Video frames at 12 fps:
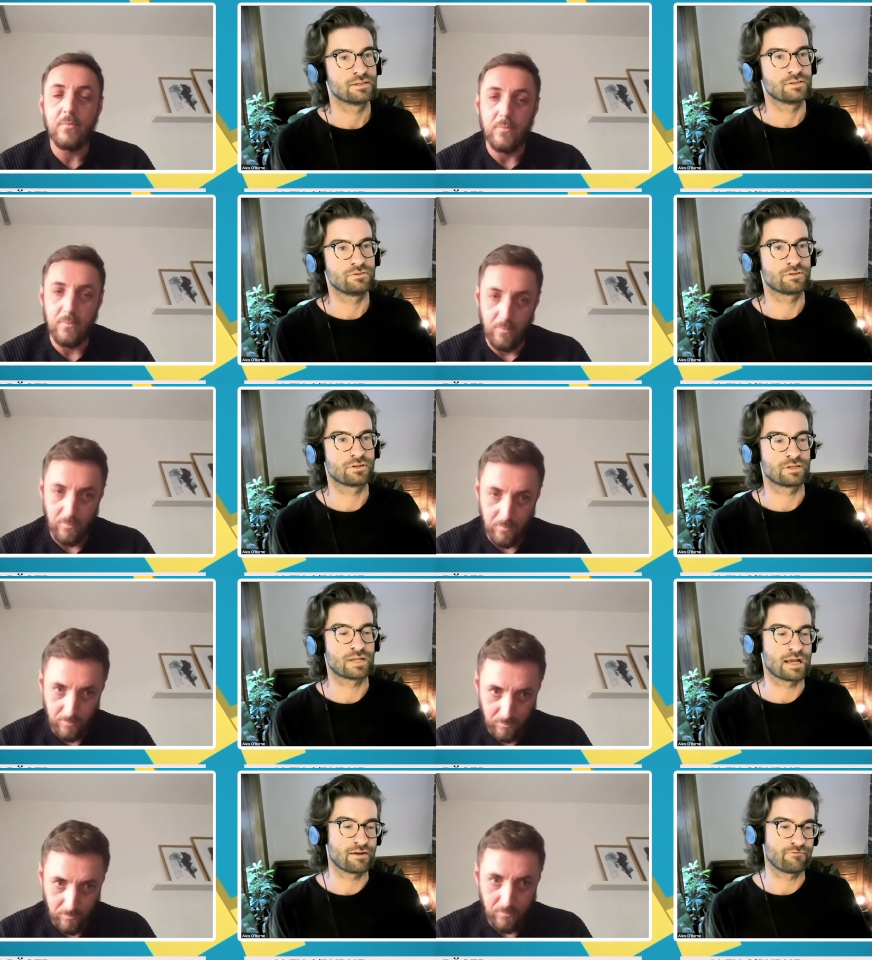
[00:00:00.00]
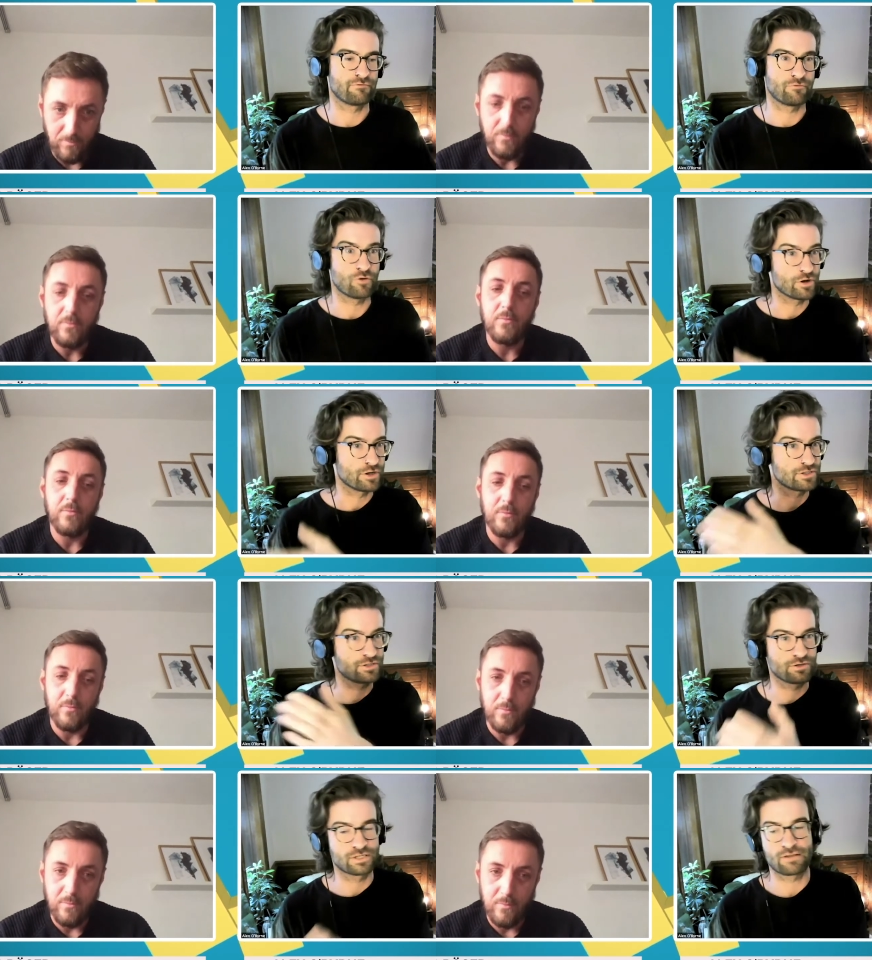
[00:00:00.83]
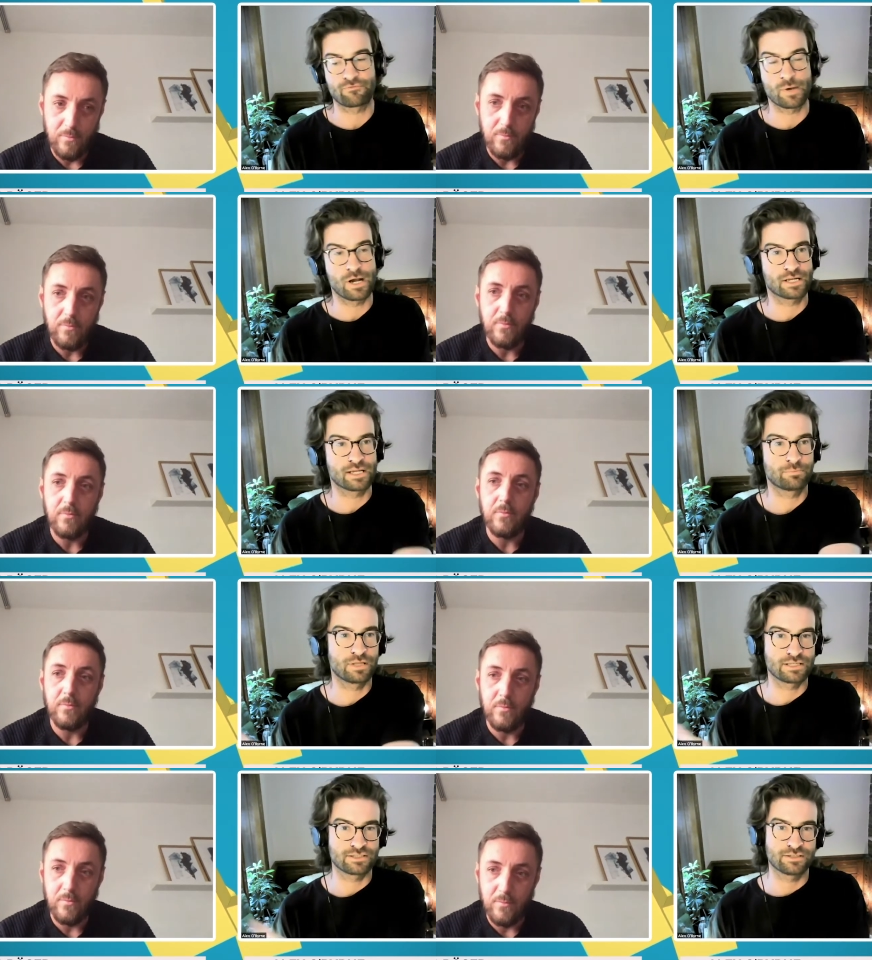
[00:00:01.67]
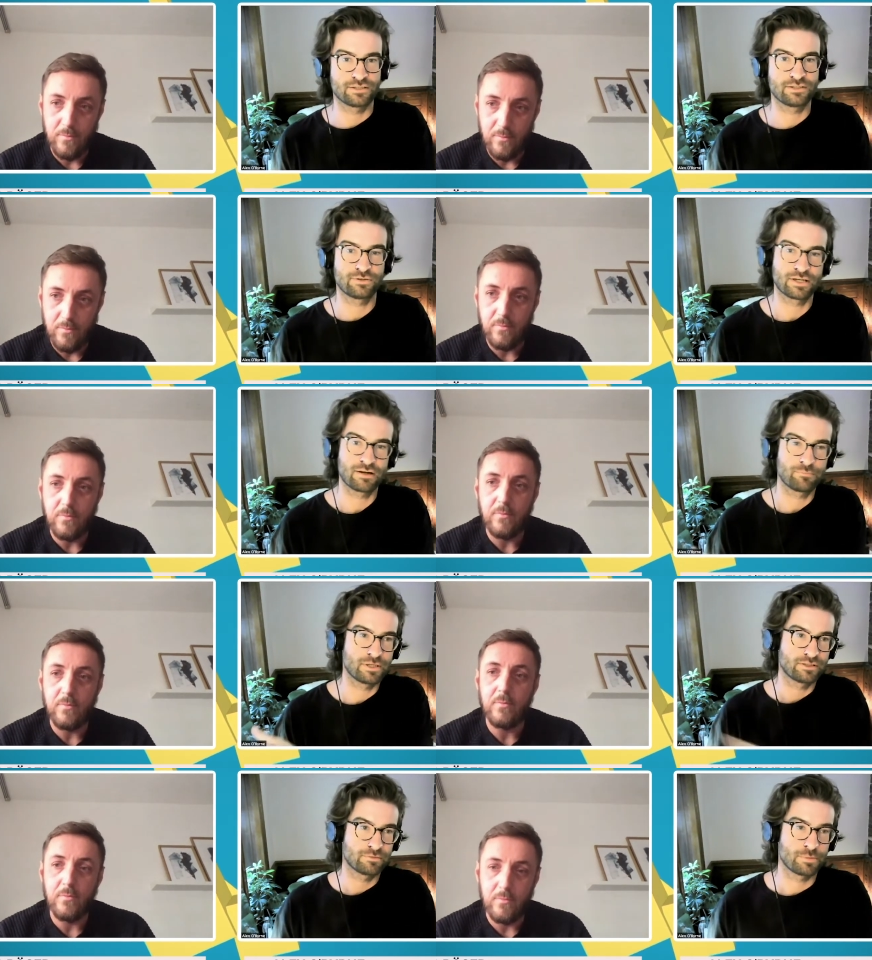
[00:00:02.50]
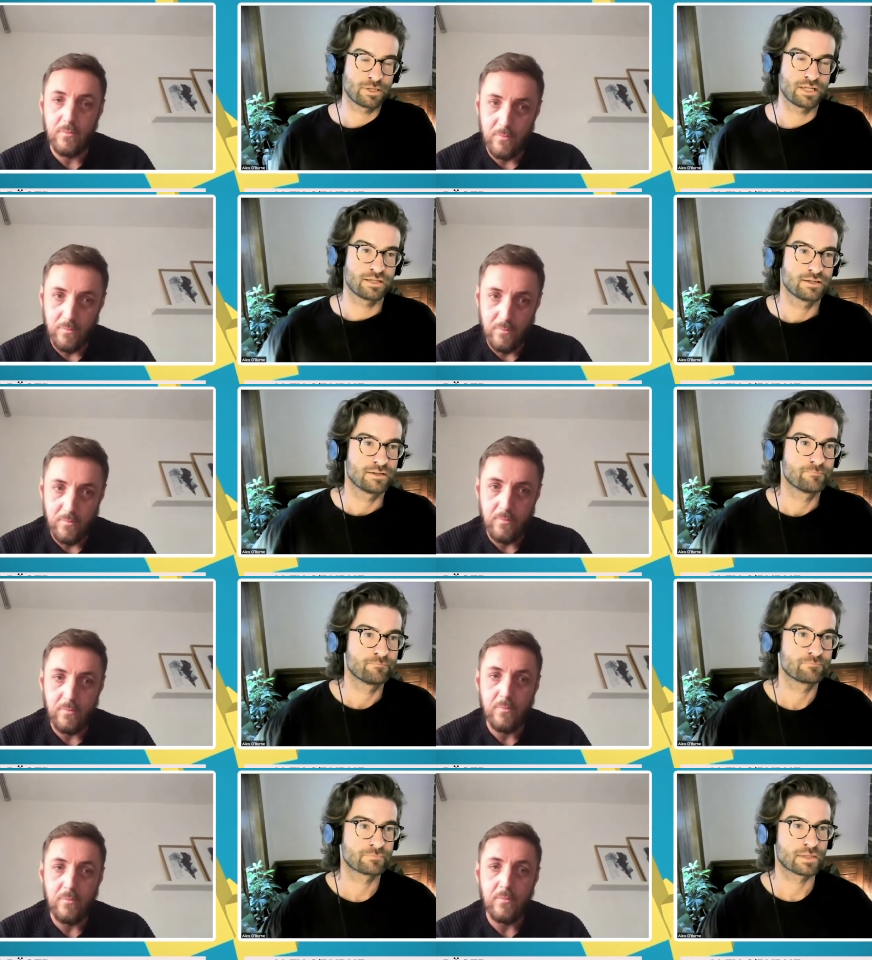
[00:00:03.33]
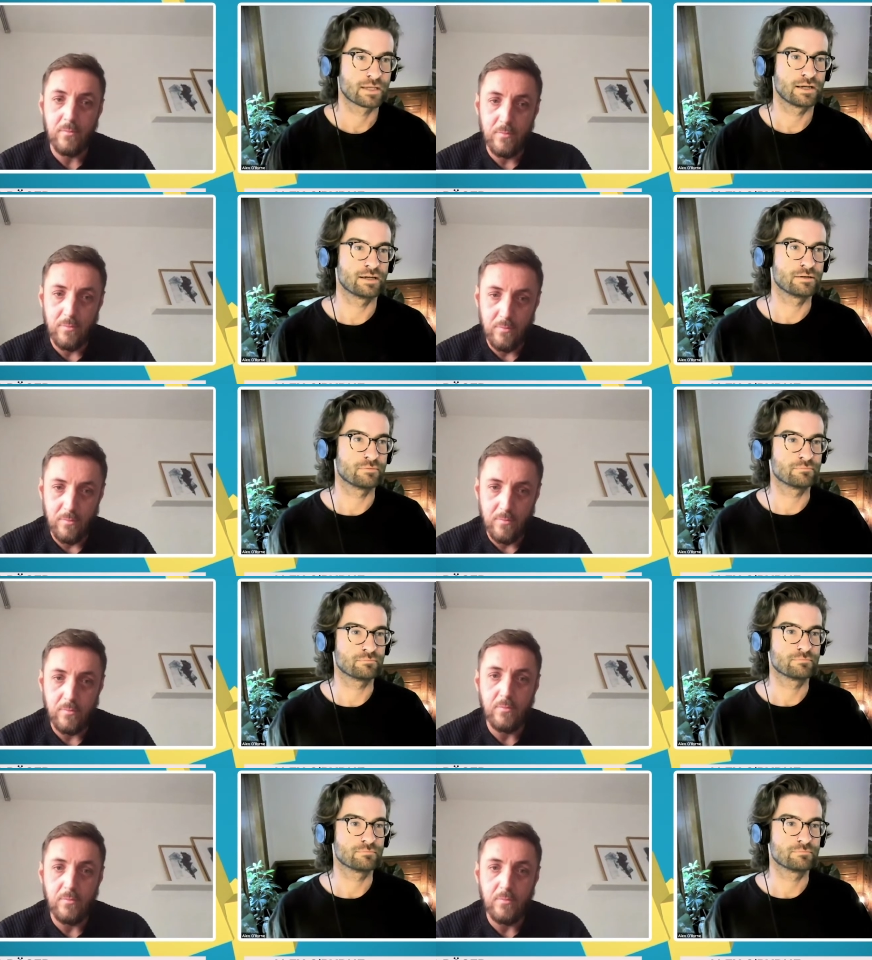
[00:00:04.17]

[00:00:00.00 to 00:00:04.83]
Speaker 1: You could have voice. You could have marketplaces. You could have B two B. Um,